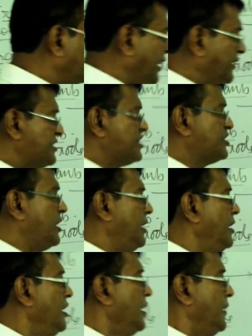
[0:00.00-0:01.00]
This is
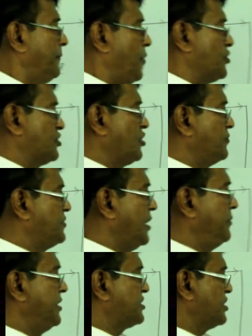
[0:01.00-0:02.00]
the process of
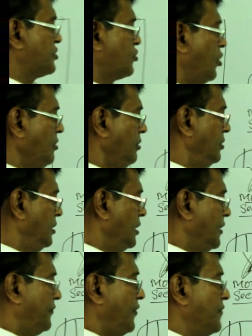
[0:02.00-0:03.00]
germination
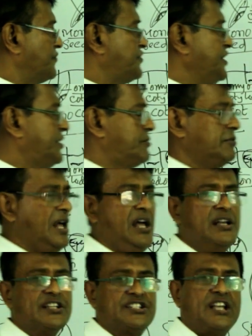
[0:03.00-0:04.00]
from seed to
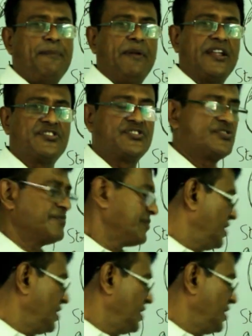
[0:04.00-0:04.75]
the saplings.